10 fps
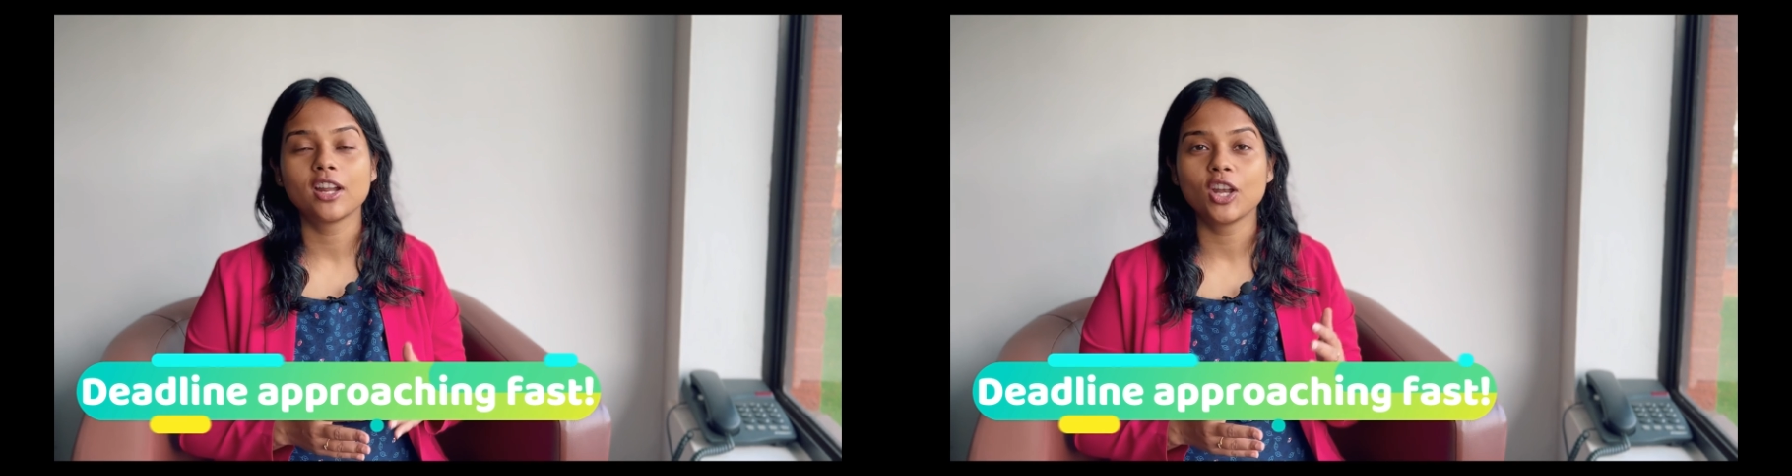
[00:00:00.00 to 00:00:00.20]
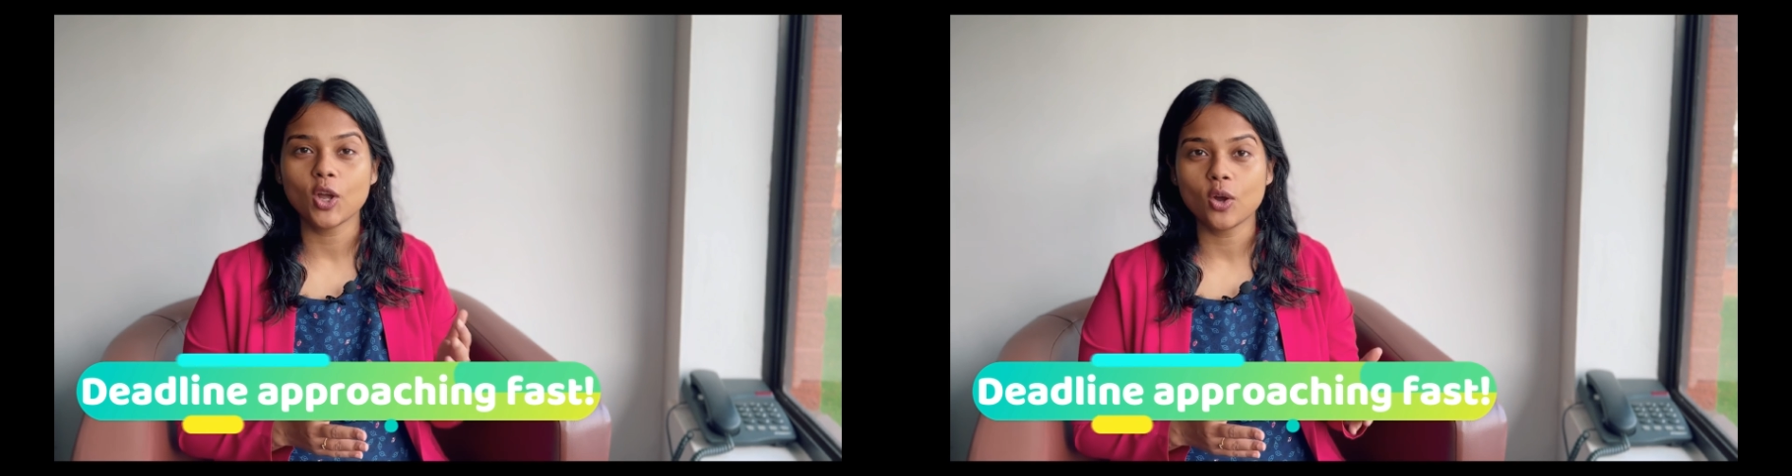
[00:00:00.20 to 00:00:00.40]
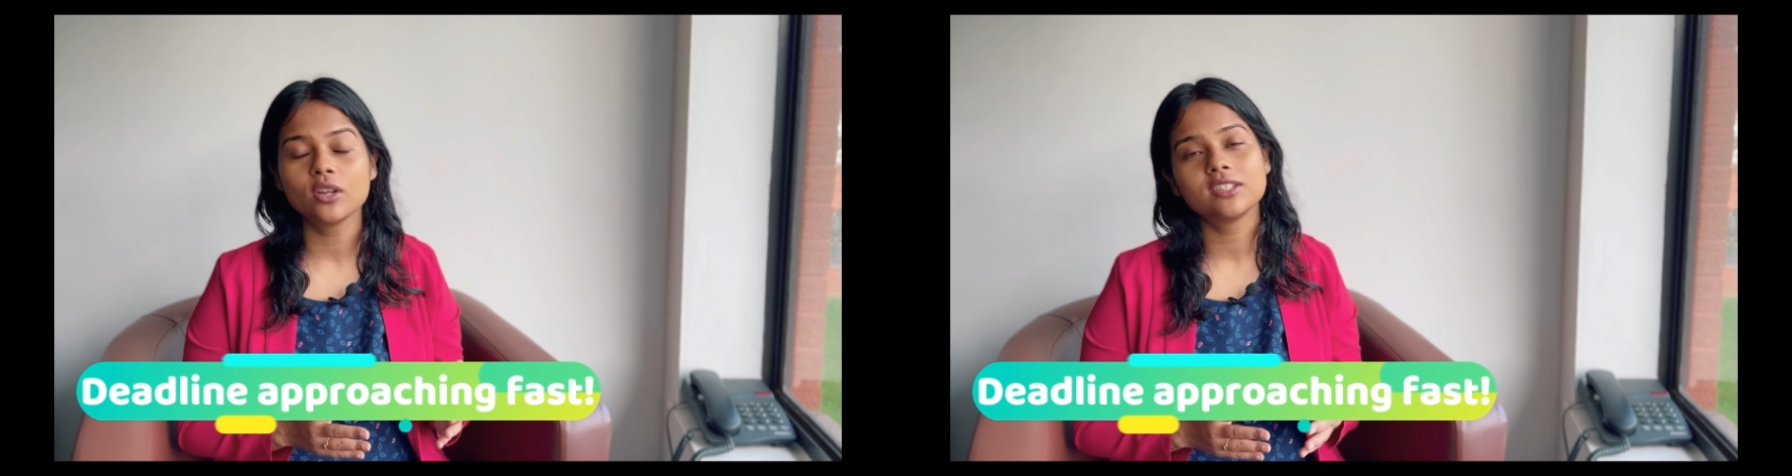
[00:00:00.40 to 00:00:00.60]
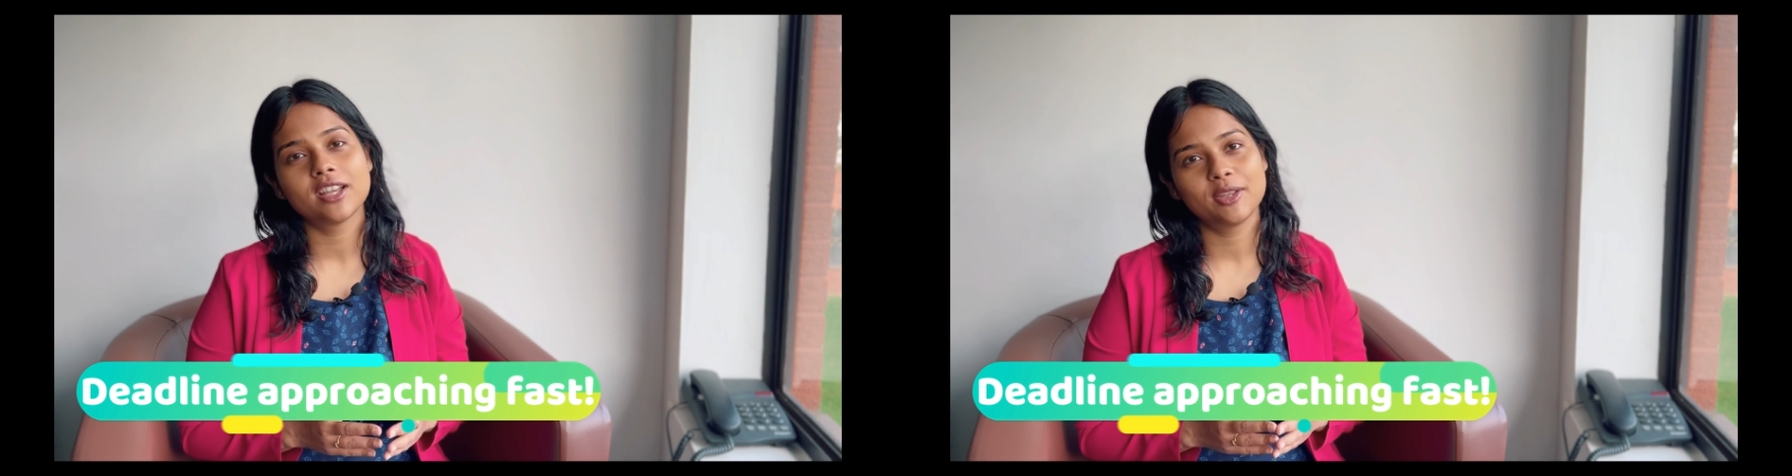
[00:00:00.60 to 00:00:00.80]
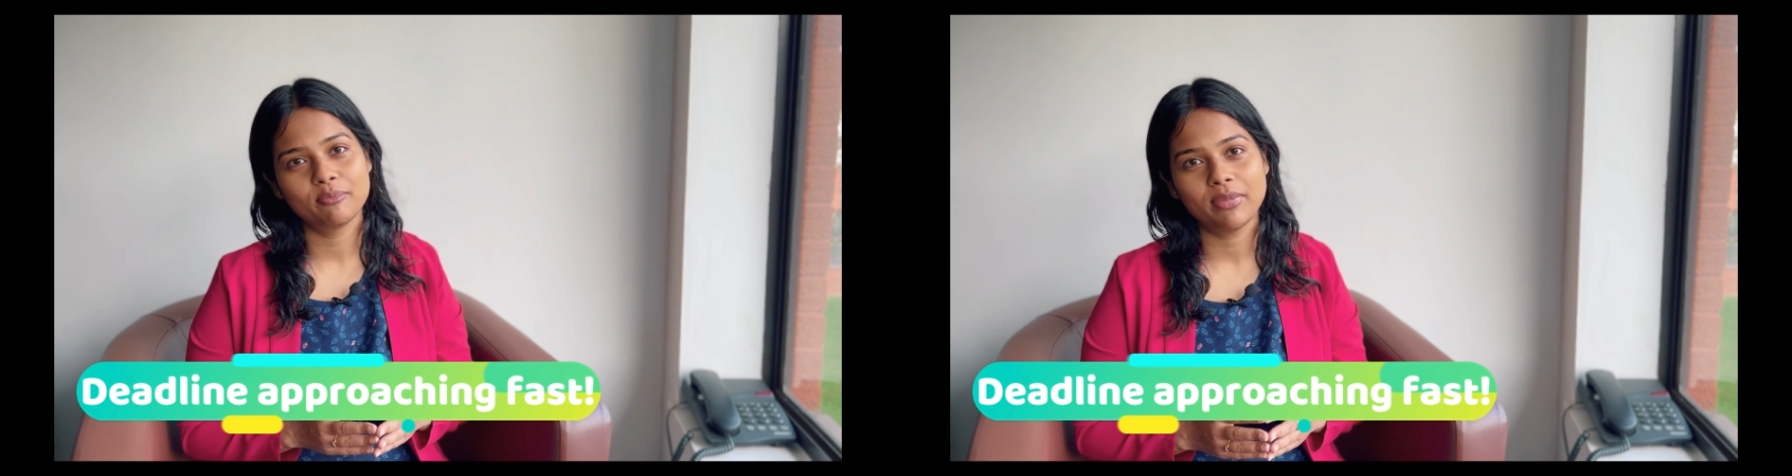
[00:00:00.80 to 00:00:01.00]
long
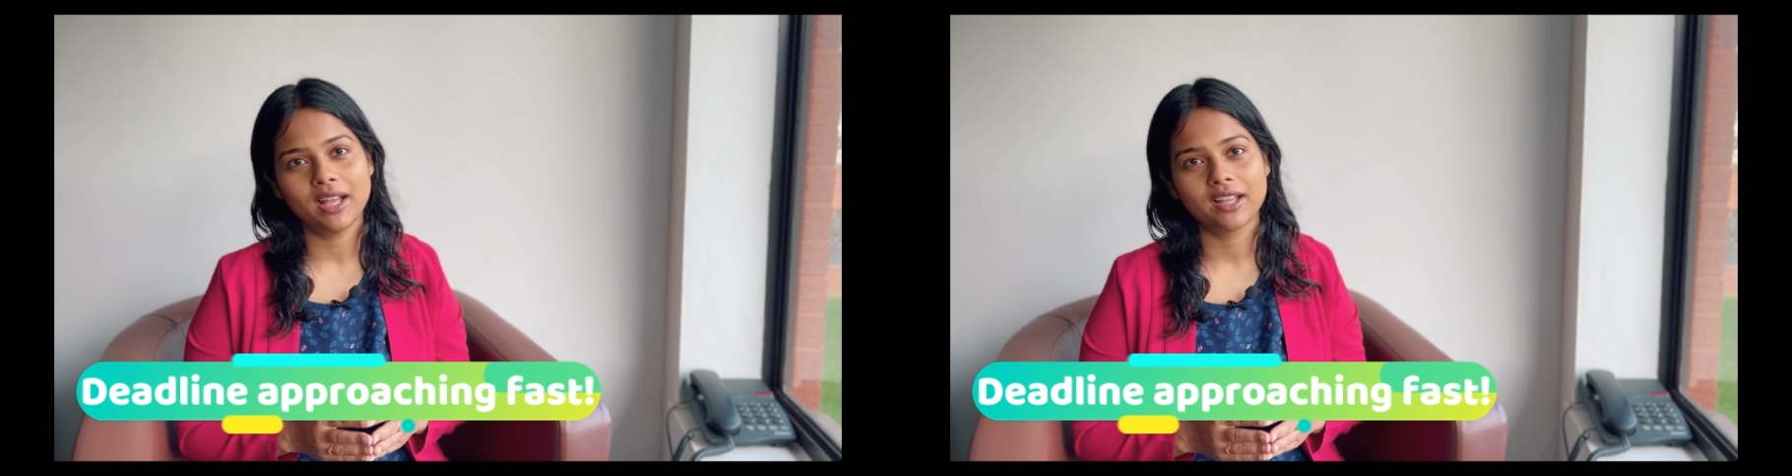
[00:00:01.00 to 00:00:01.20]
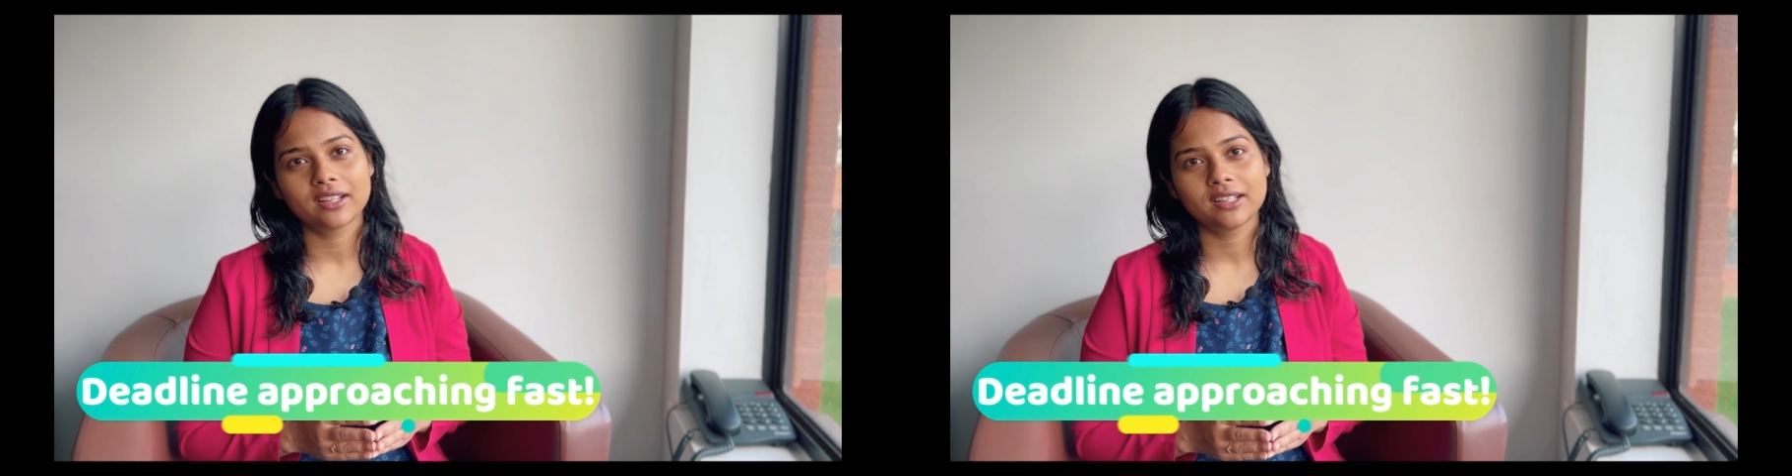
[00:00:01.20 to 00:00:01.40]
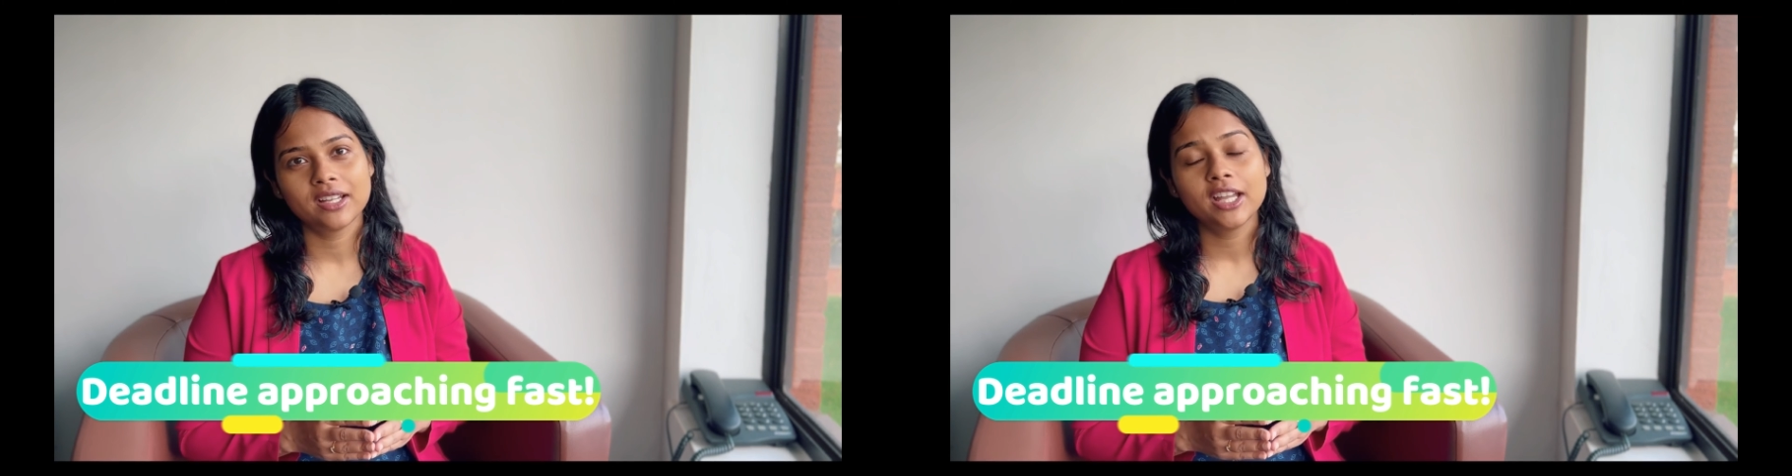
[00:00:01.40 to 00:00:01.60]
time back,